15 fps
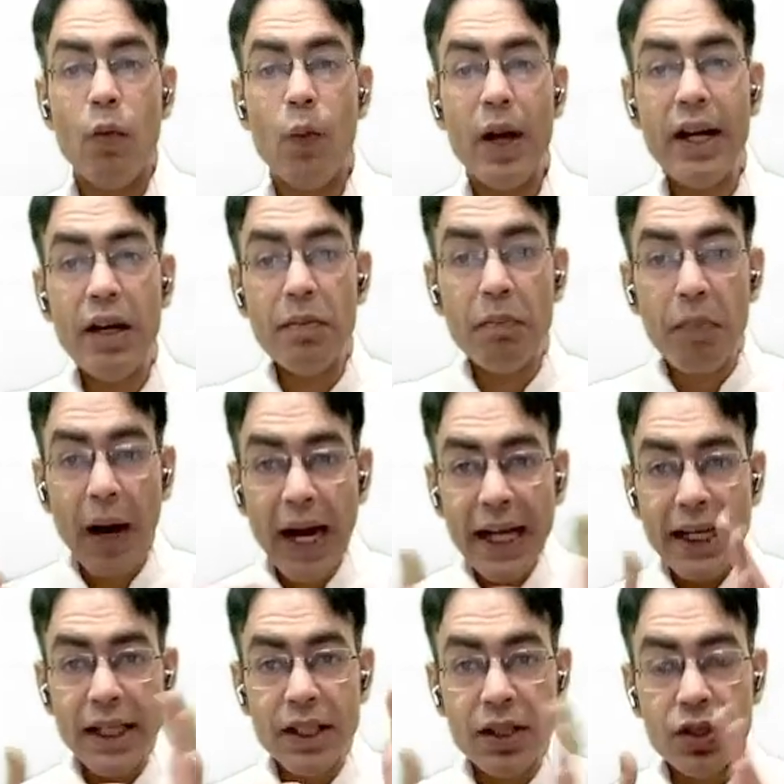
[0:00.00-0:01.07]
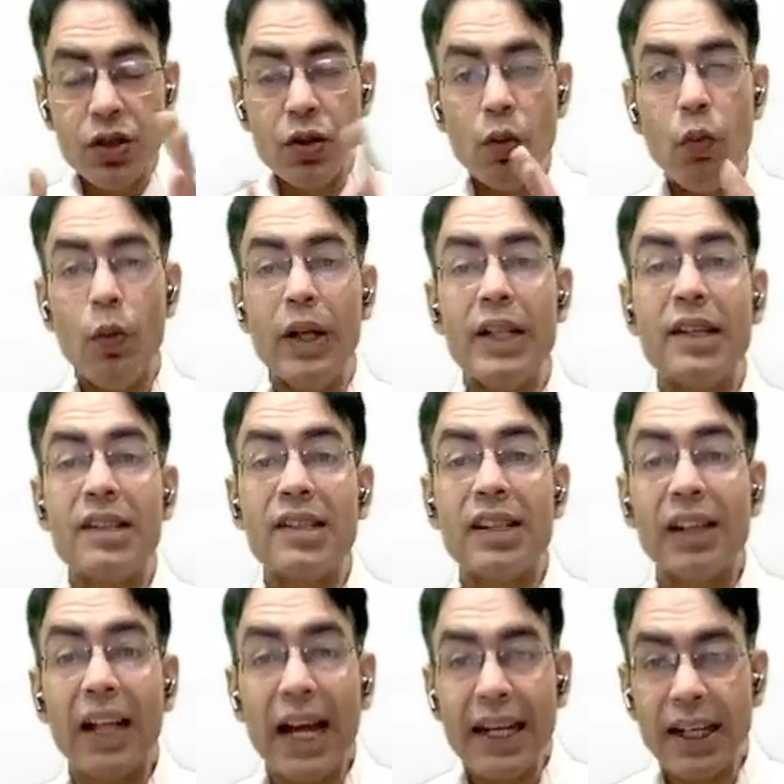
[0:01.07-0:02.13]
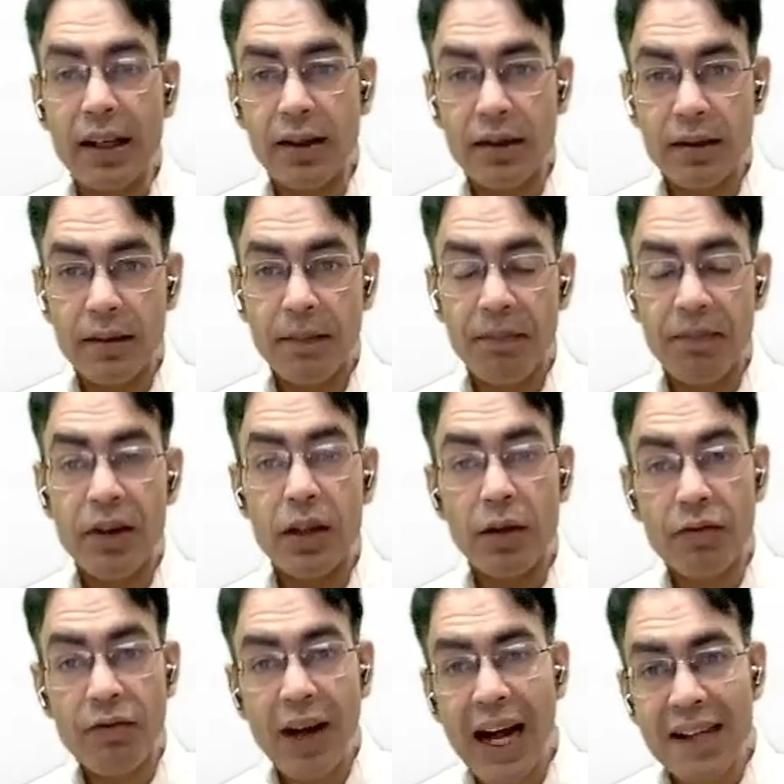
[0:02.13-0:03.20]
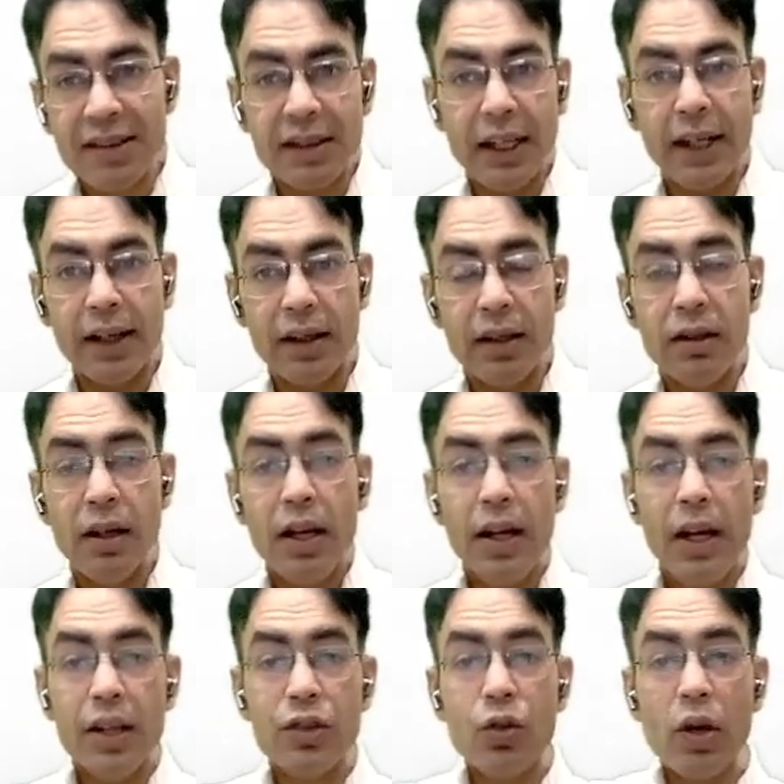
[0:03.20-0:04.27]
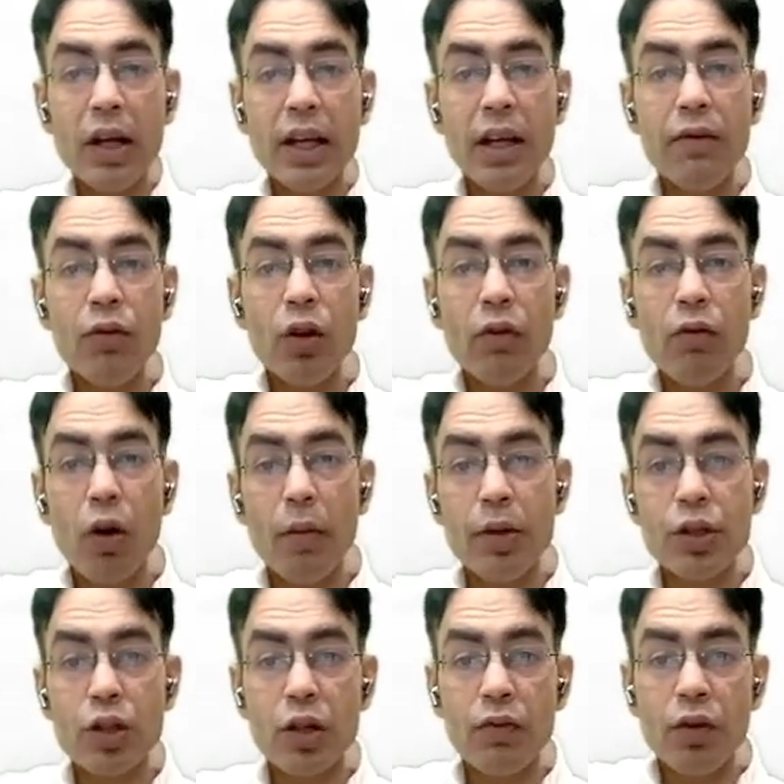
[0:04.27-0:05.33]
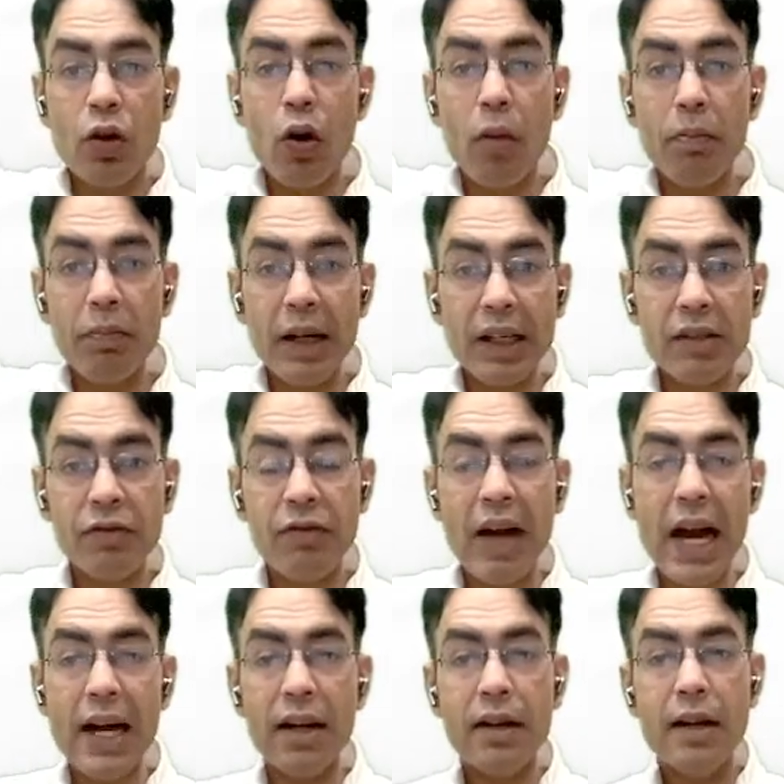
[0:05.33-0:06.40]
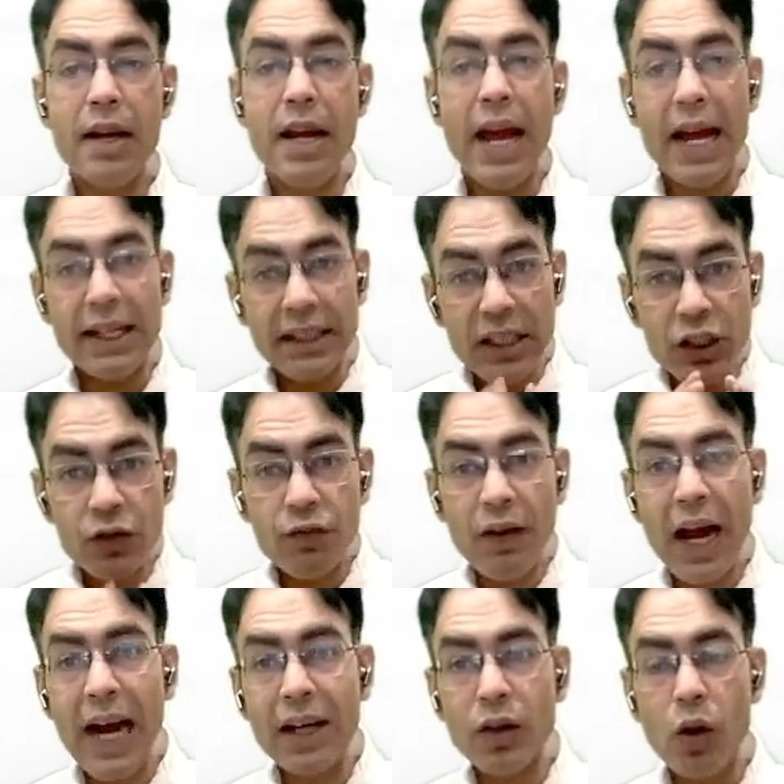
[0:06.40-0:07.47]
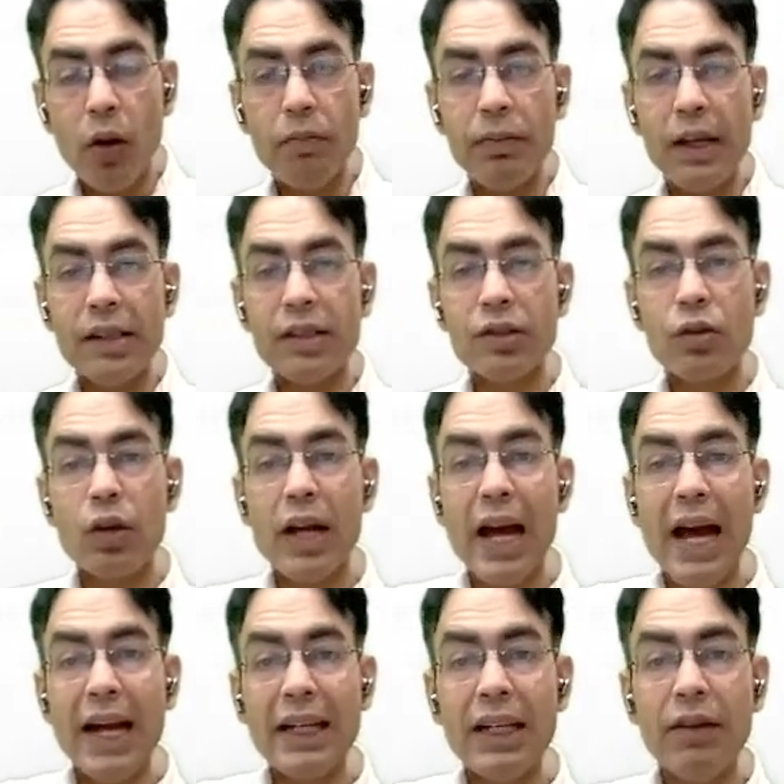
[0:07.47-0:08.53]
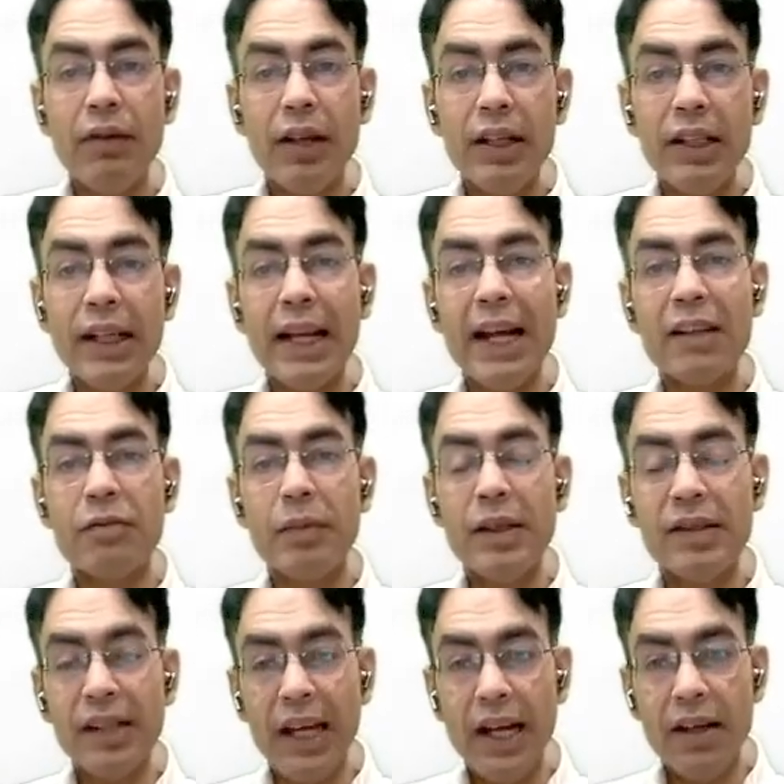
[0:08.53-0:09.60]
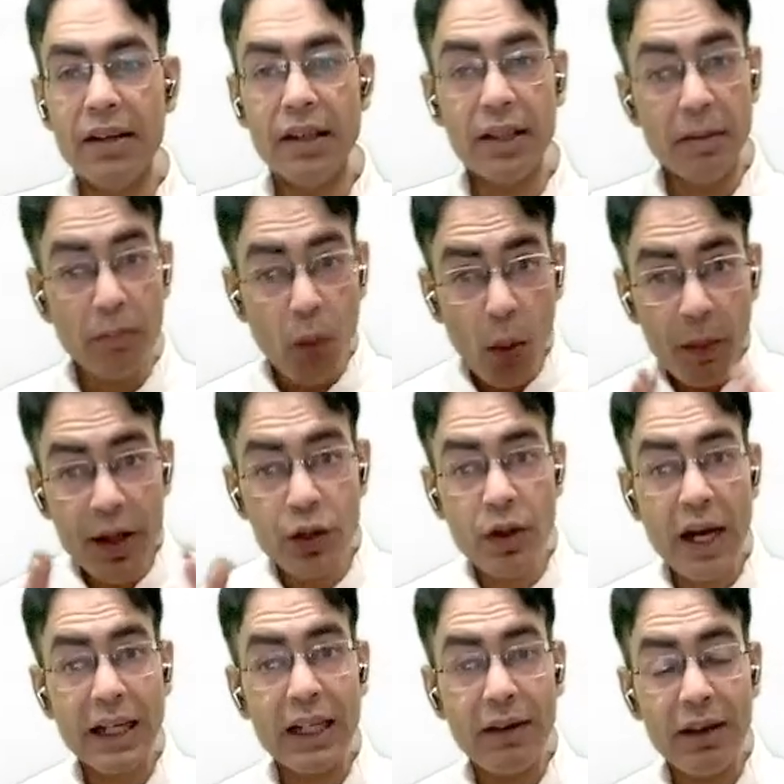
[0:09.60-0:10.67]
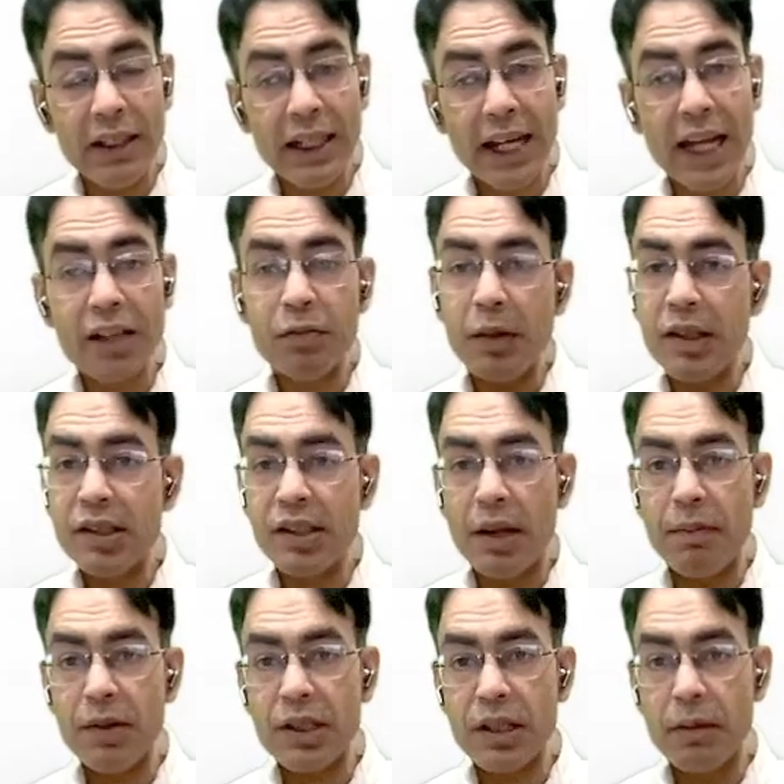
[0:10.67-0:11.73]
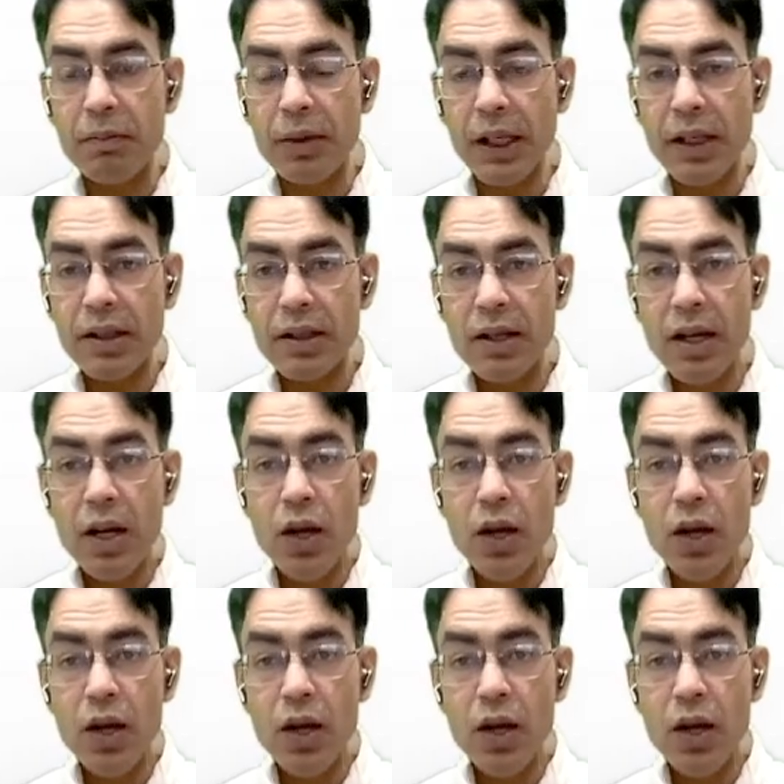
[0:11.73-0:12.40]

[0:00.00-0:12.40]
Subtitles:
When it binds with its ligand, the fast ligand, it's going to give you a formation of a complex FAD. And this FAD complex is going to activate the caspase 8. The moment you activate the caspase, step is complete.